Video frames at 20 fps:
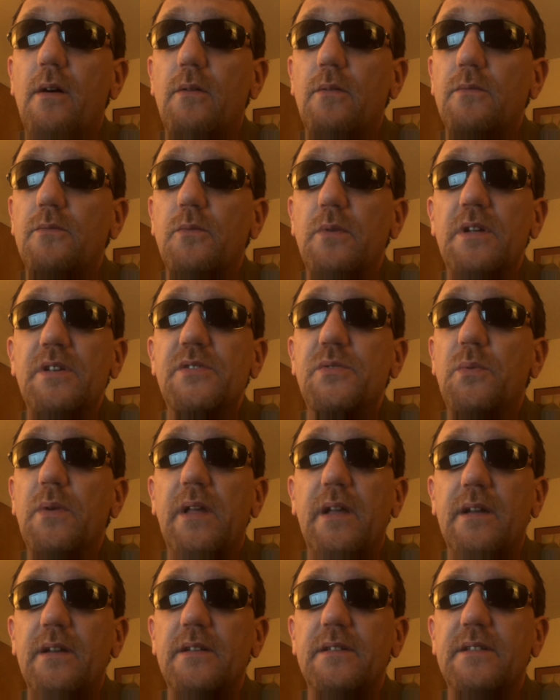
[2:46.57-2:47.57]
Wish
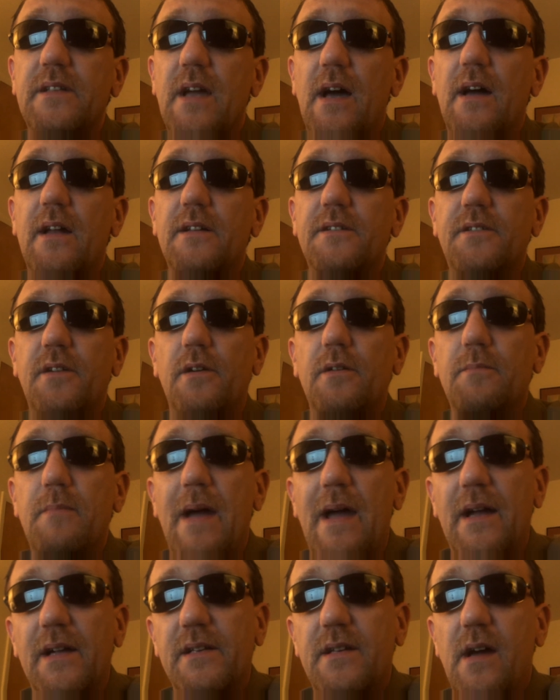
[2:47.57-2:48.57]
we could kind of turn
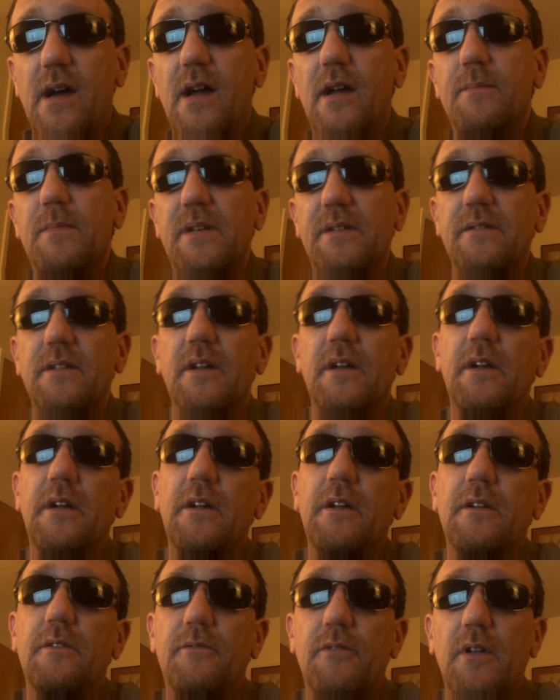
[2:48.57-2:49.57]
back time and
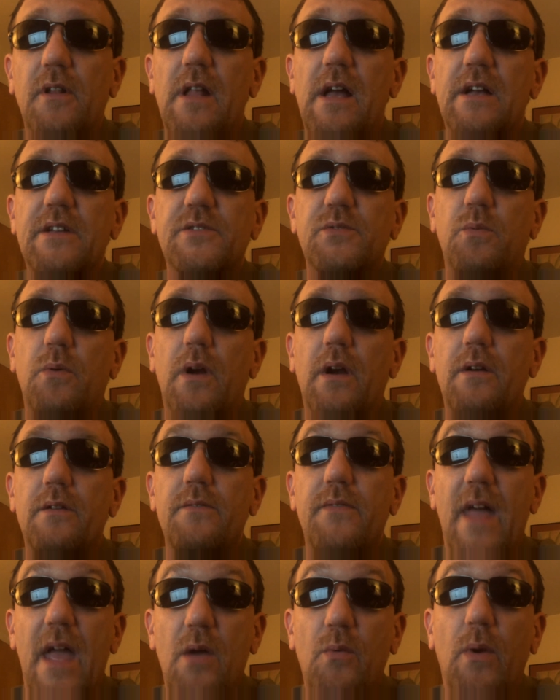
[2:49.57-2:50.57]
realize where
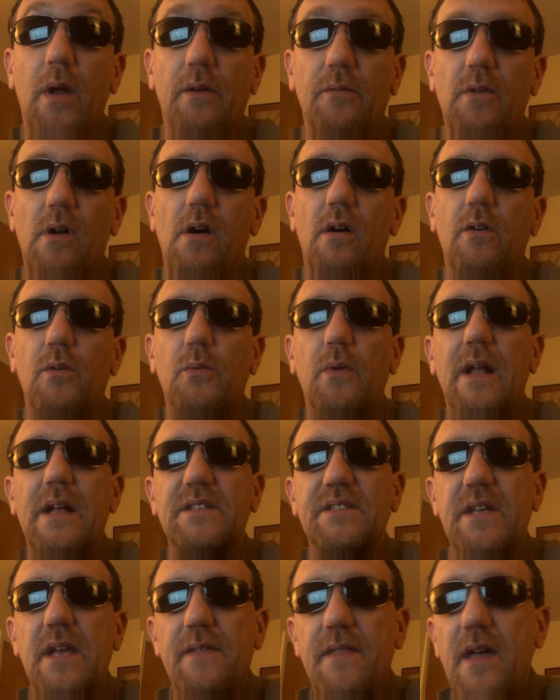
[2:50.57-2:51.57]
they went wrong. When I
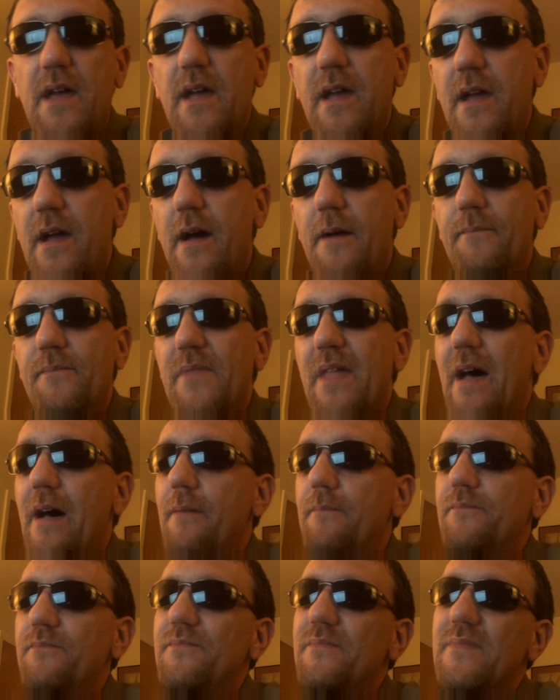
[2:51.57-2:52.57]
say they,
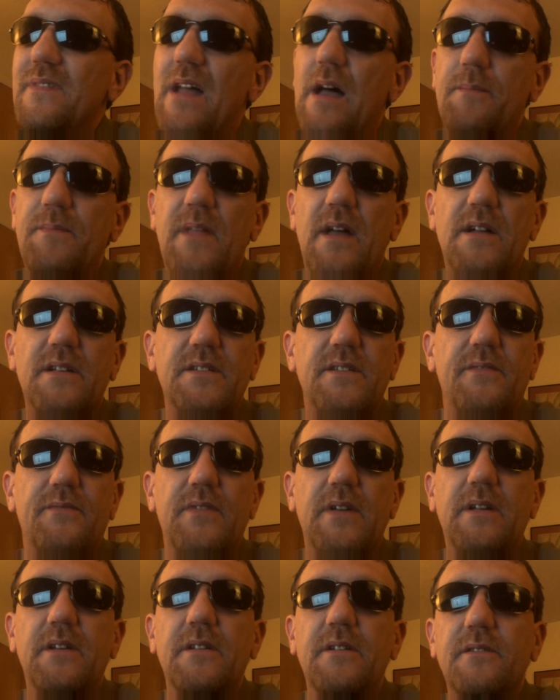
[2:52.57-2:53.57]
I'm not
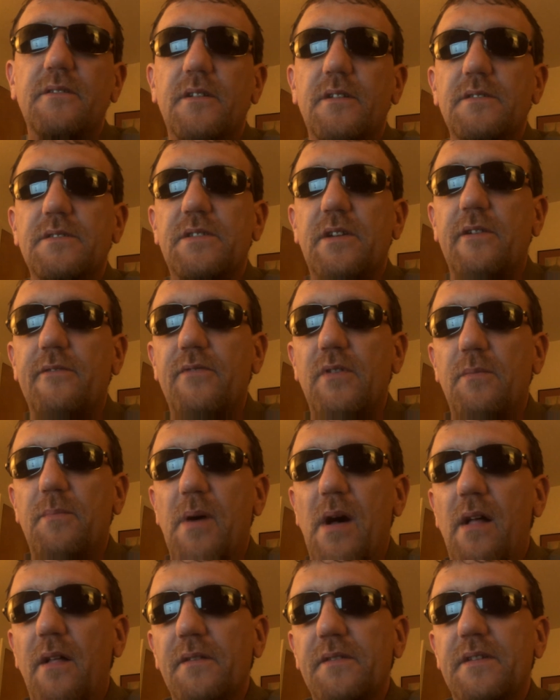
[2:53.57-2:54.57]
defending conservative
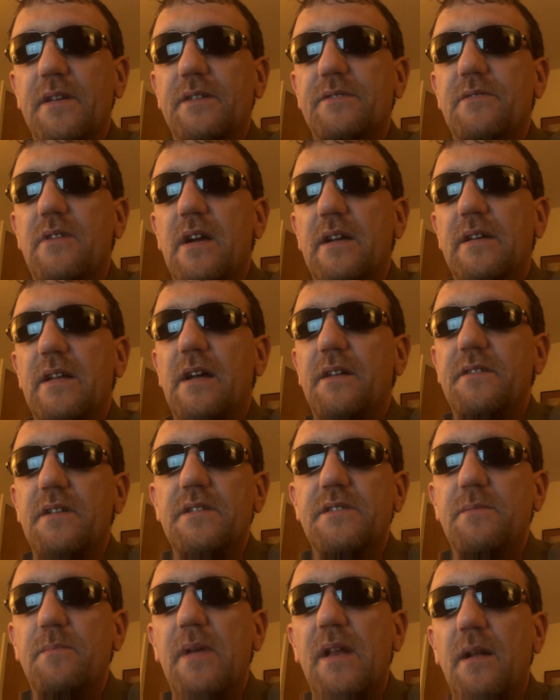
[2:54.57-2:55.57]
politics right now. It
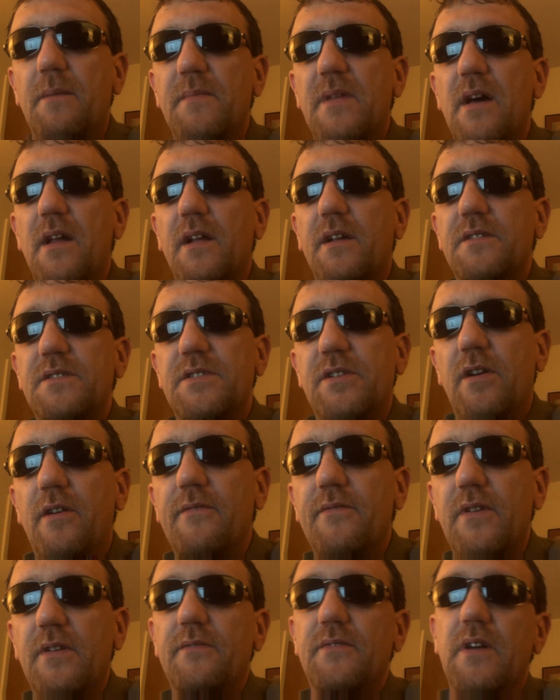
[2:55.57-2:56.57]
doesn't mean I'm not a
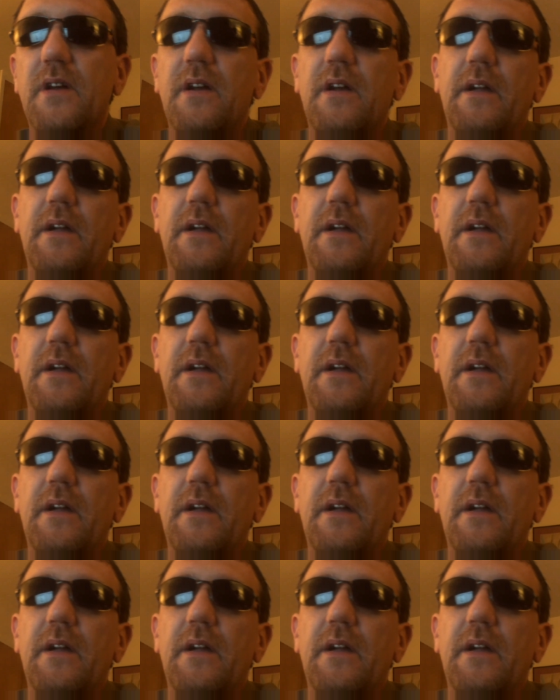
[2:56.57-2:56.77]
conservative.